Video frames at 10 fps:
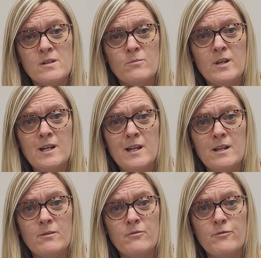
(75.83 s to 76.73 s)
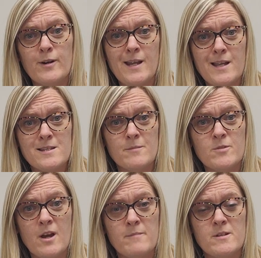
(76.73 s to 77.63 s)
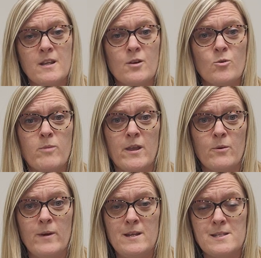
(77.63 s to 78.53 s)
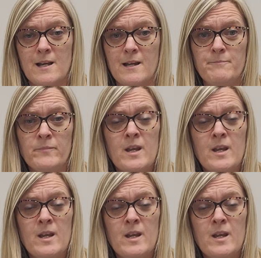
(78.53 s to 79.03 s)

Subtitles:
and we kind of forget sometimes, and they go by the wayside.